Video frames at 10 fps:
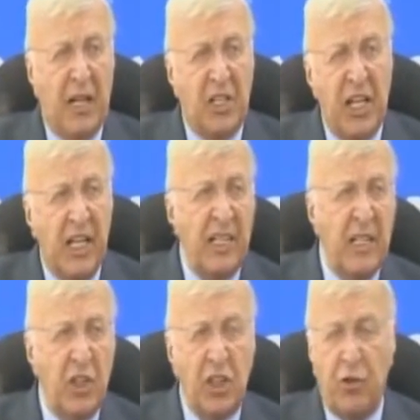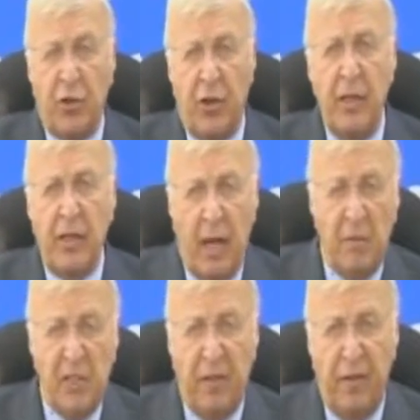Body's hidden in straw,
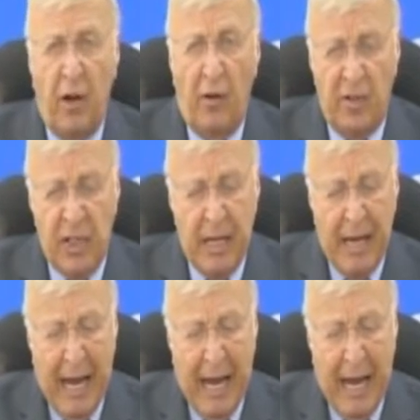comes to Florence,